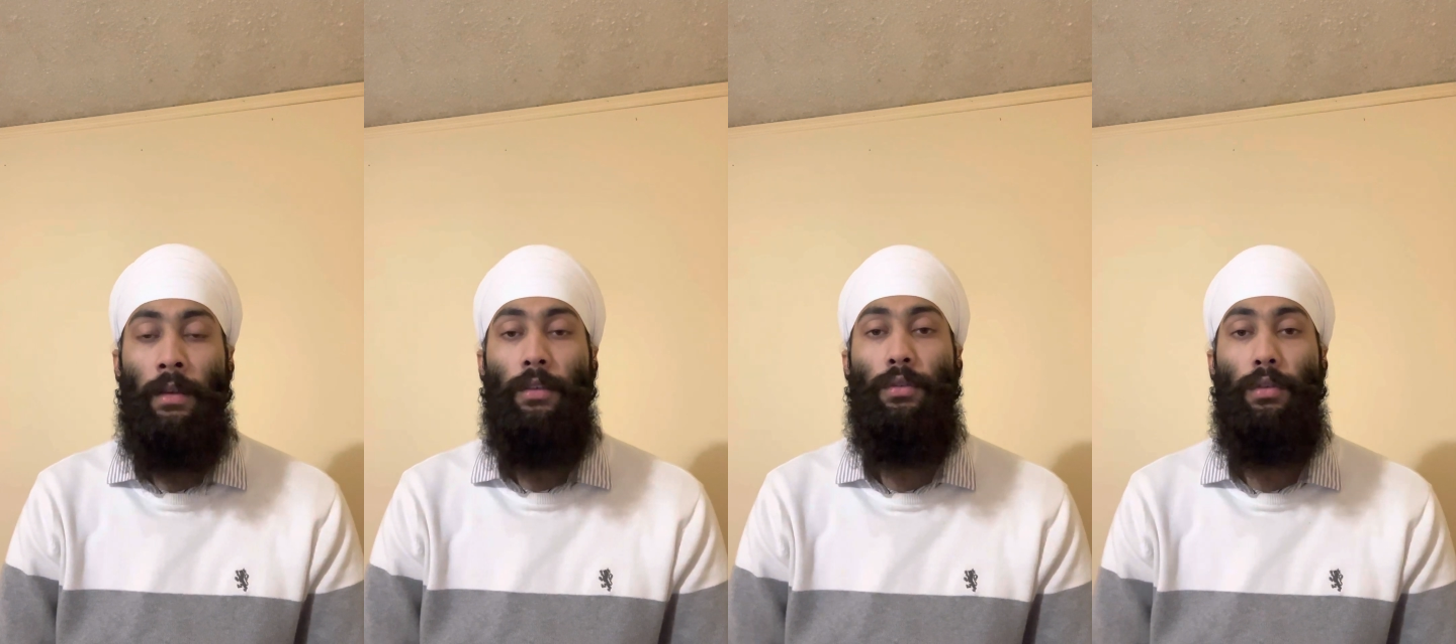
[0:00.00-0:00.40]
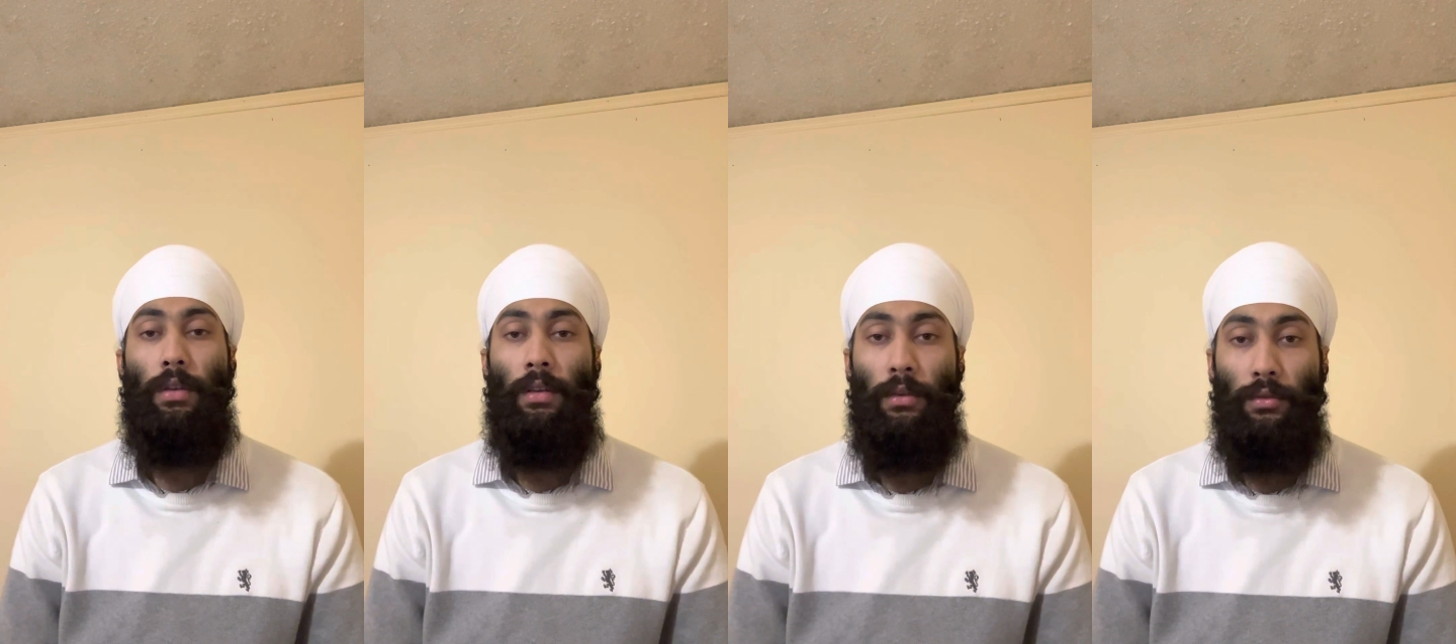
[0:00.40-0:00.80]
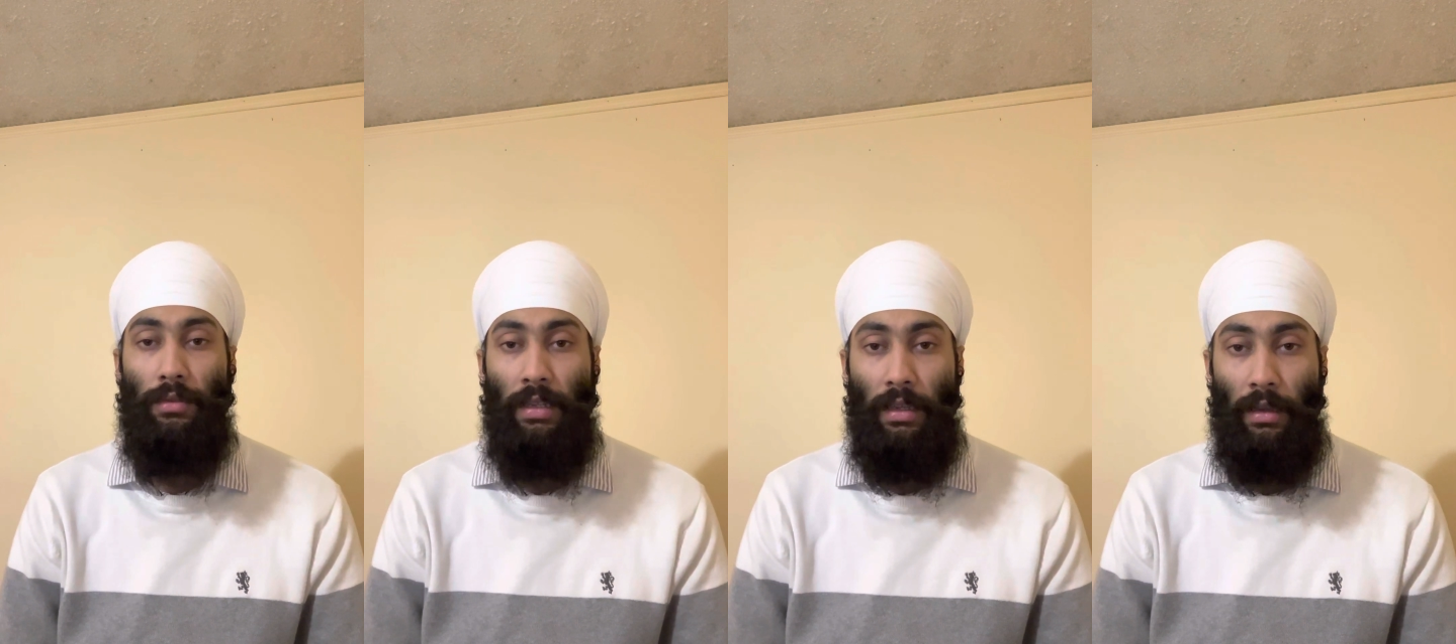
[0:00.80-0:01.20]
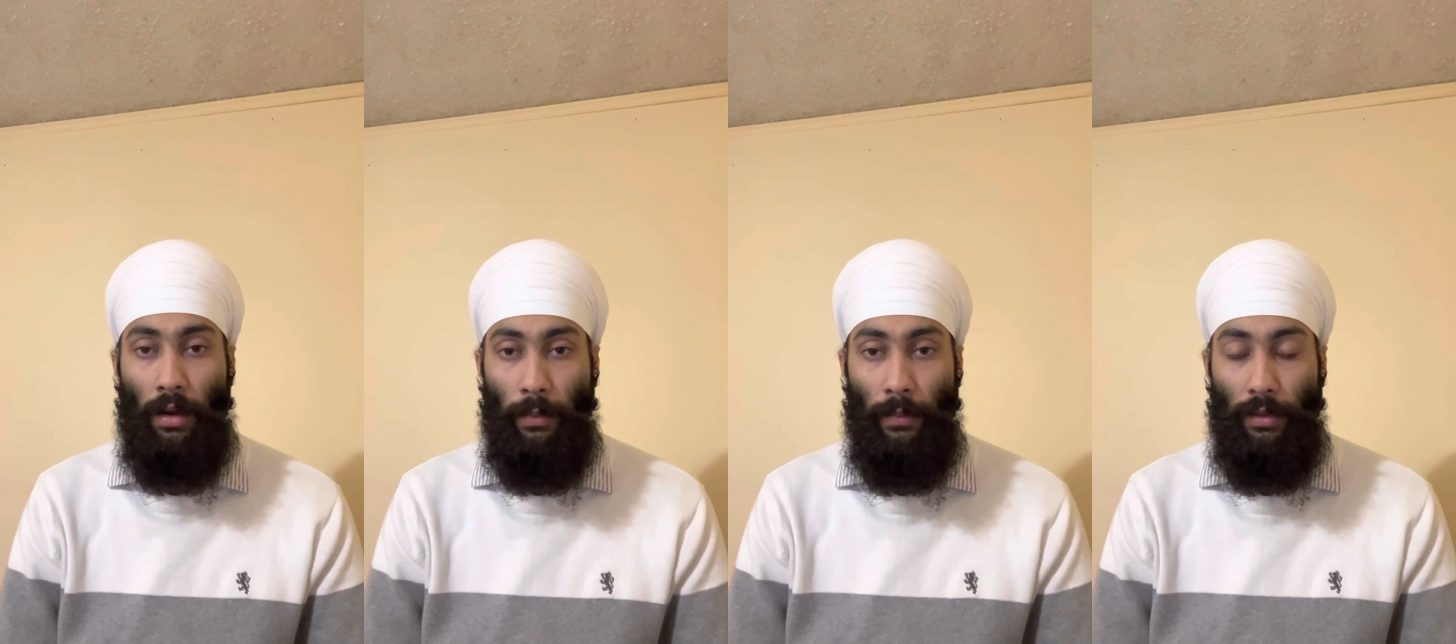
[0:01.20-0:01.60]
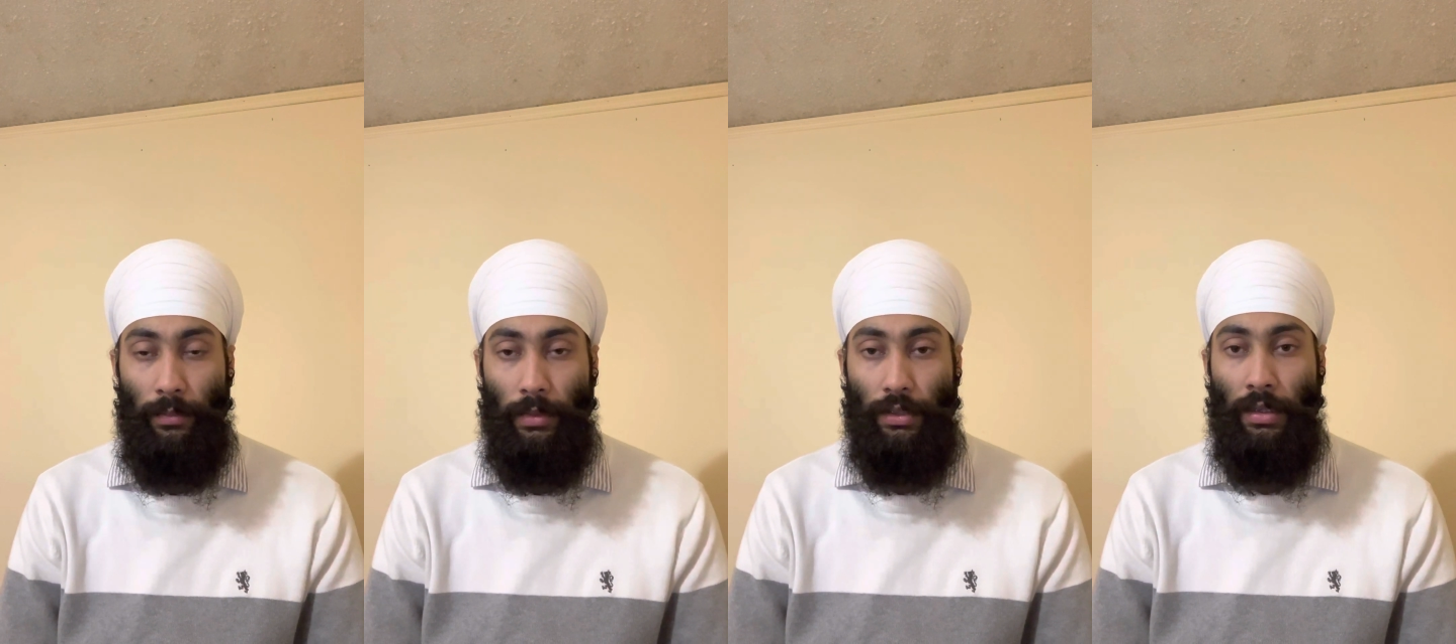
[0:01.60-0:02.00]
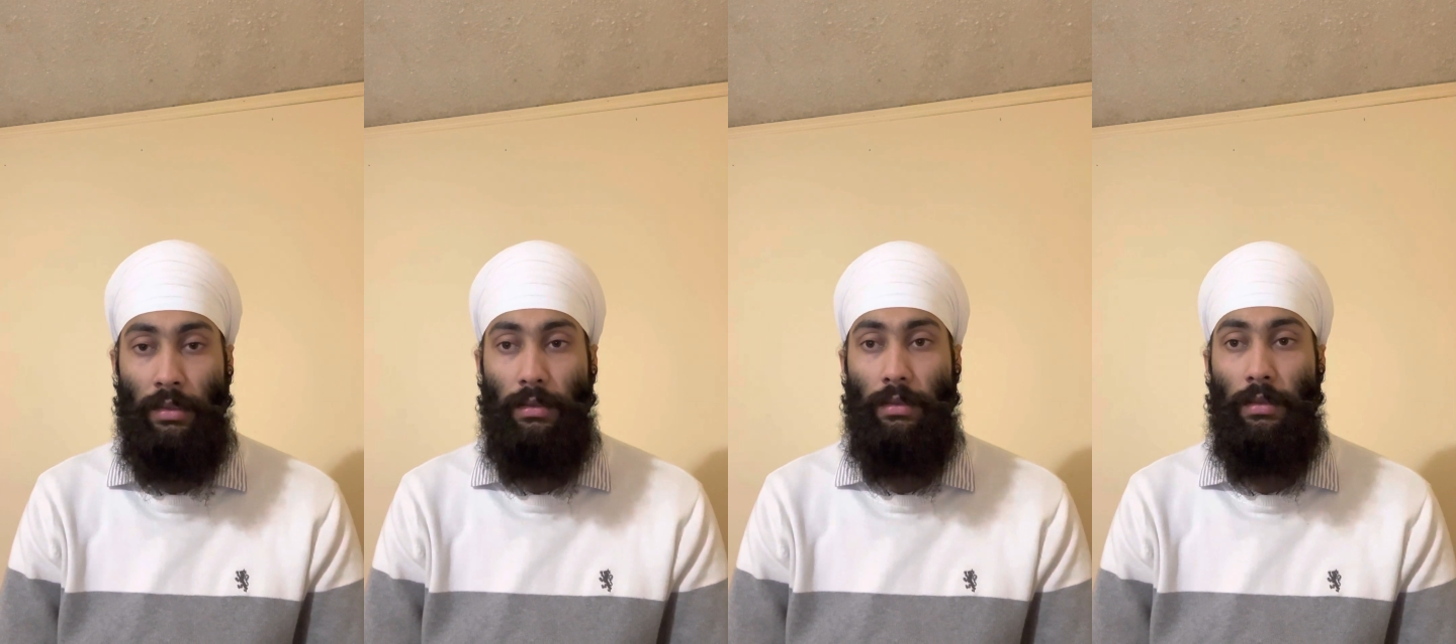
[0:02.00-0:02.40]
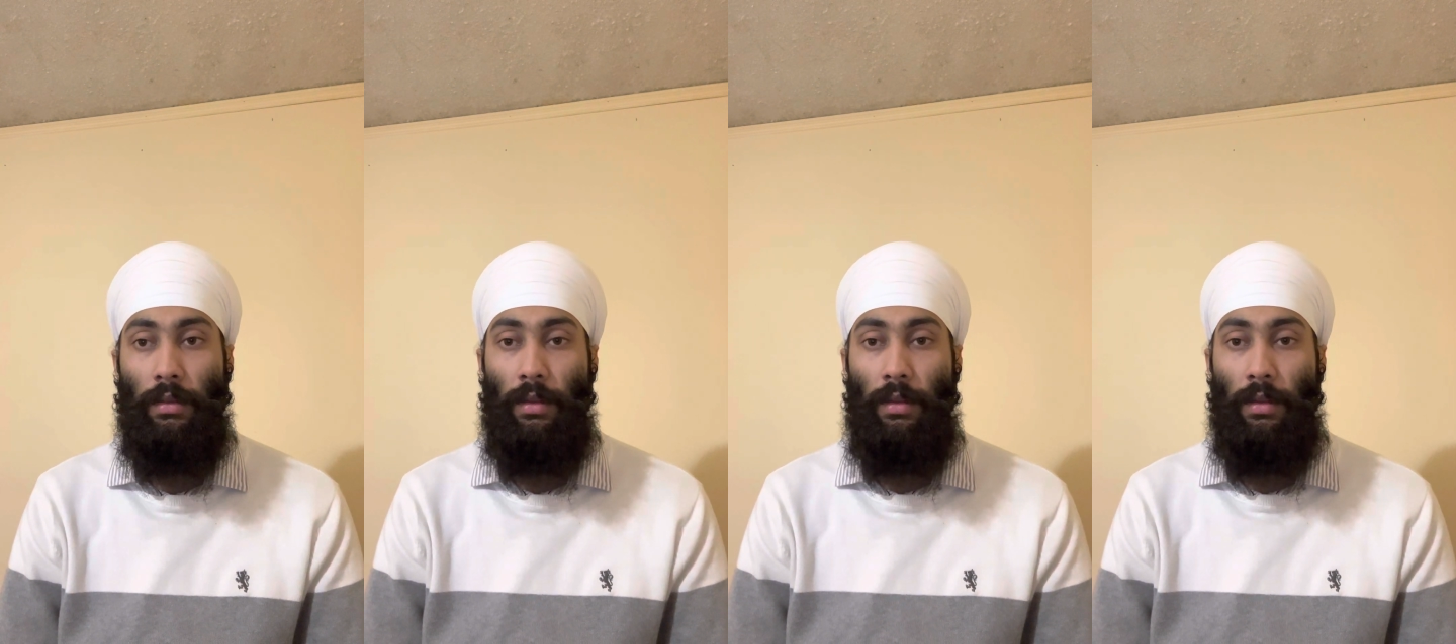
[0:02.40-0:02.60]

to reduce the carbon emissions,